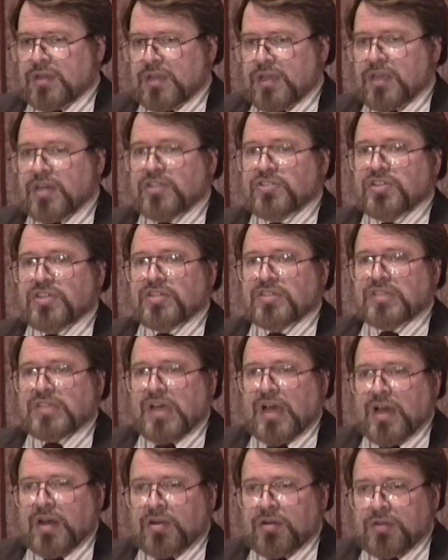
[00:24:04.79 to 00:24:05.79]
It is
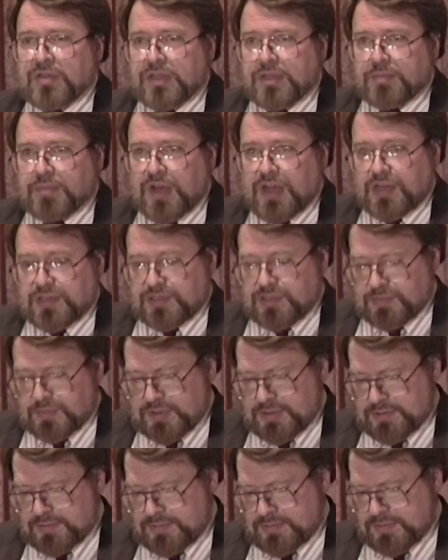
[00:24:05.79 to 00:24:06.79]
entirely
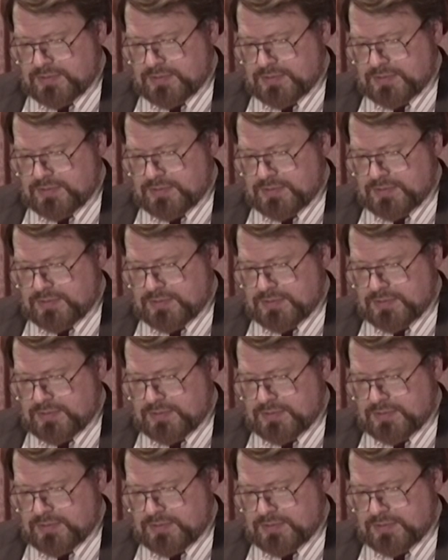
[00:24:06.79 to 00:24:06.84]
possible